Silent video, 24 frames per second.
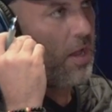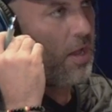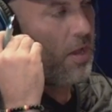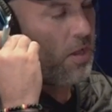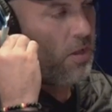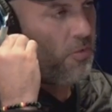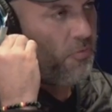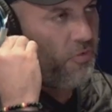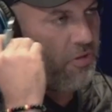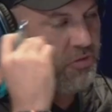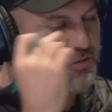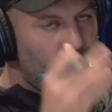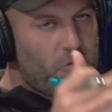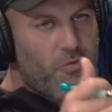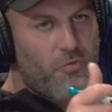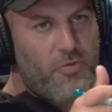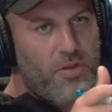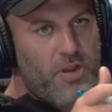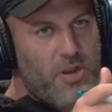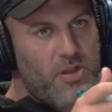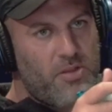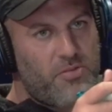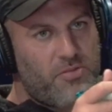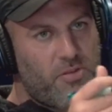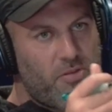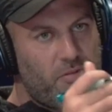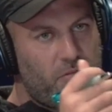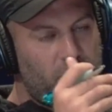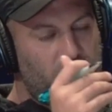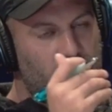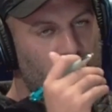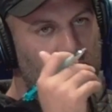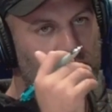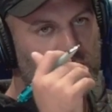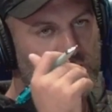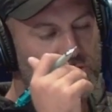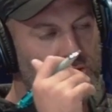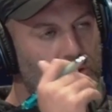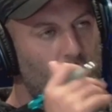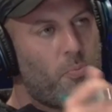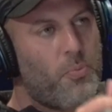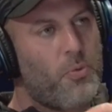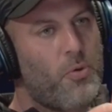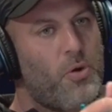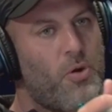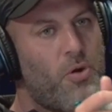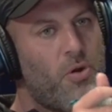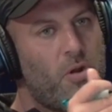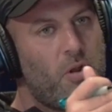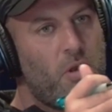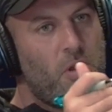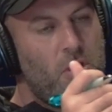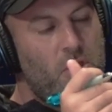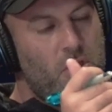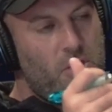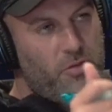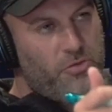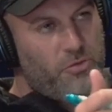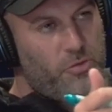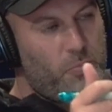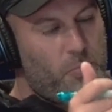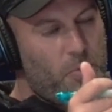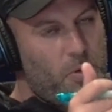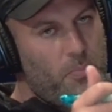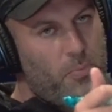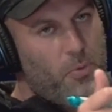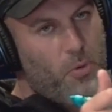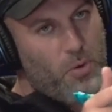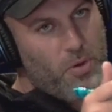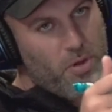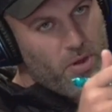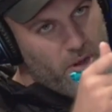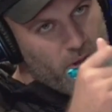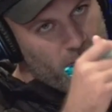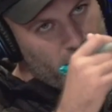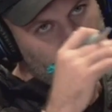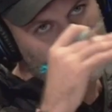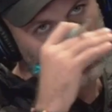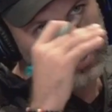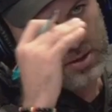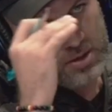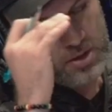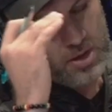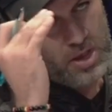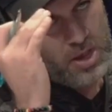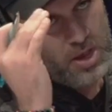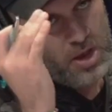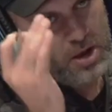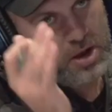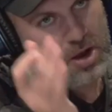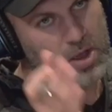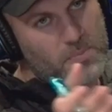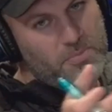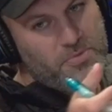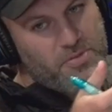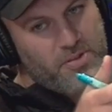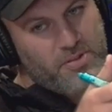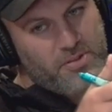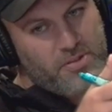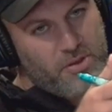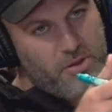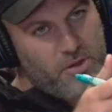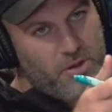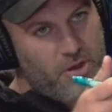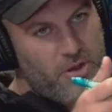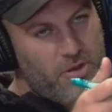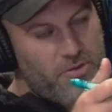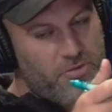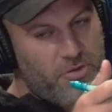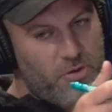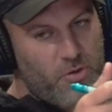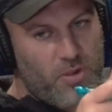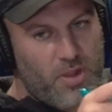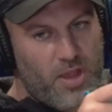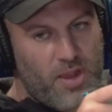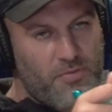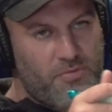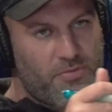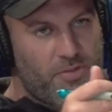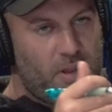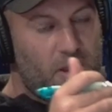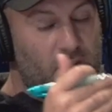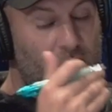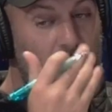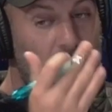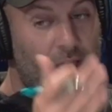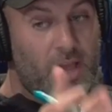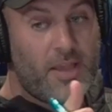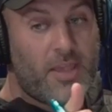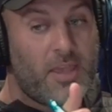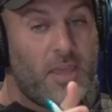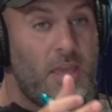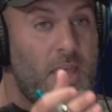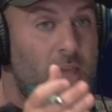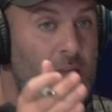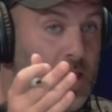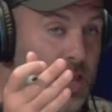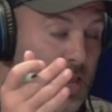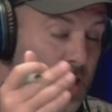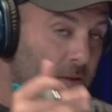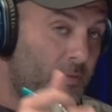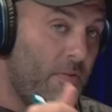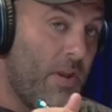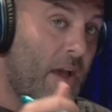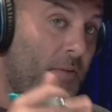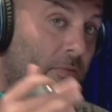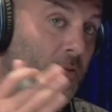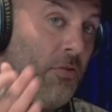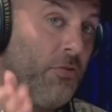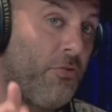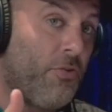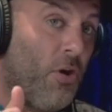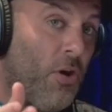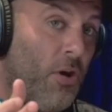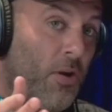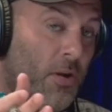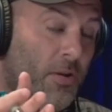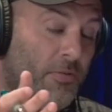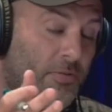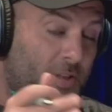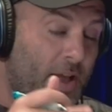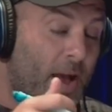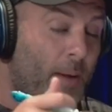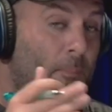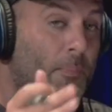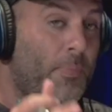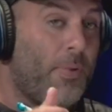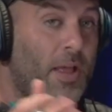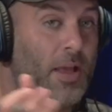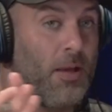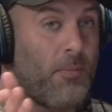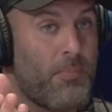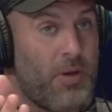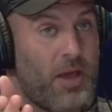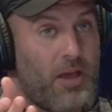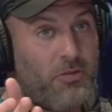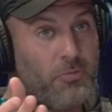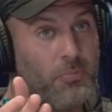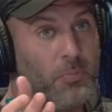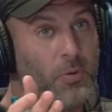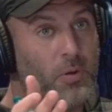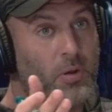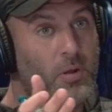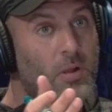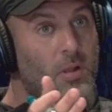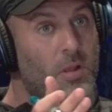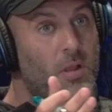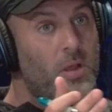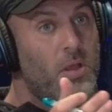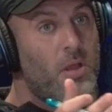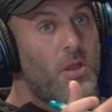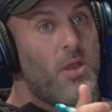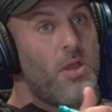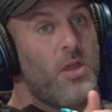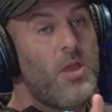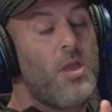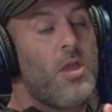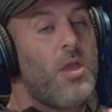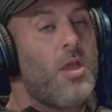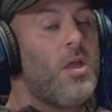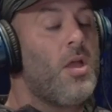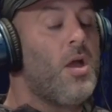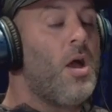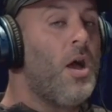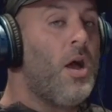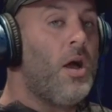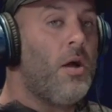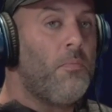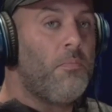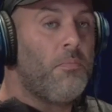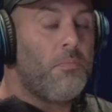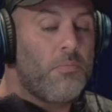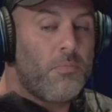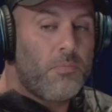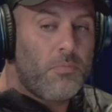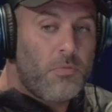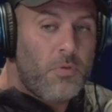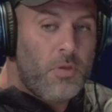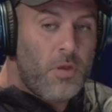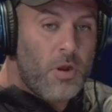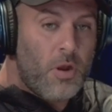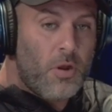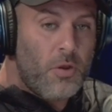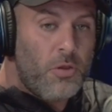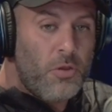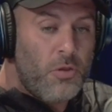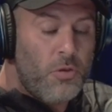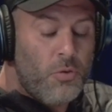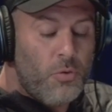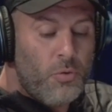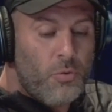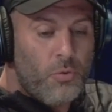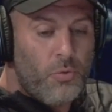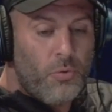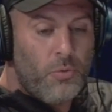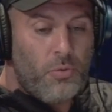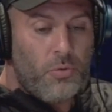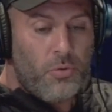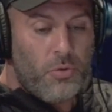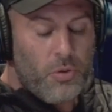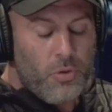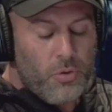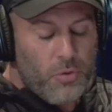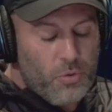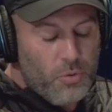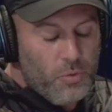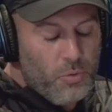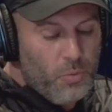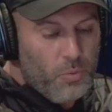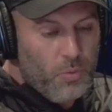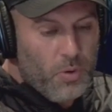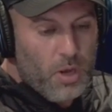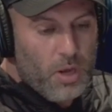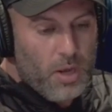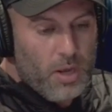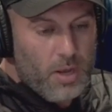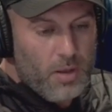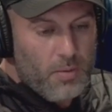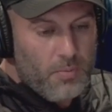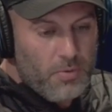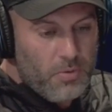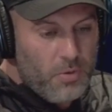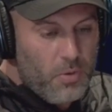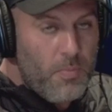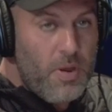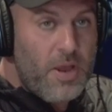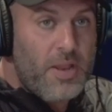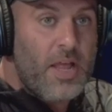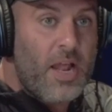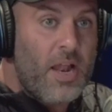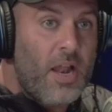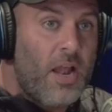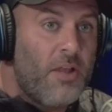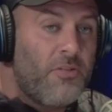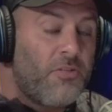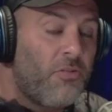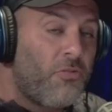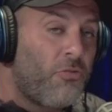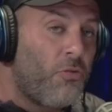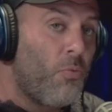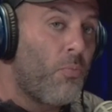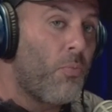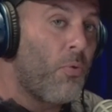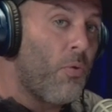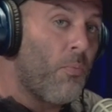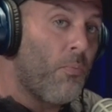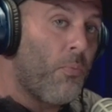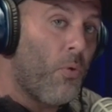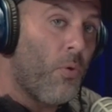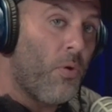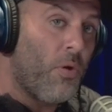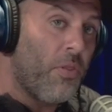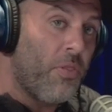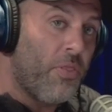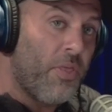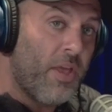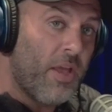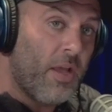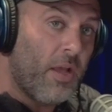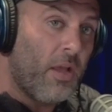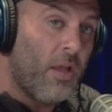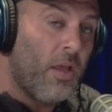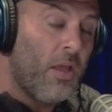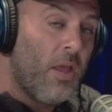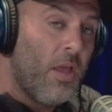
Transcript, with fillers: physical fitness is super, super important, and it comes into your lifestyle. And I like, even after you stopped playing baseball, you made that as a super important thing.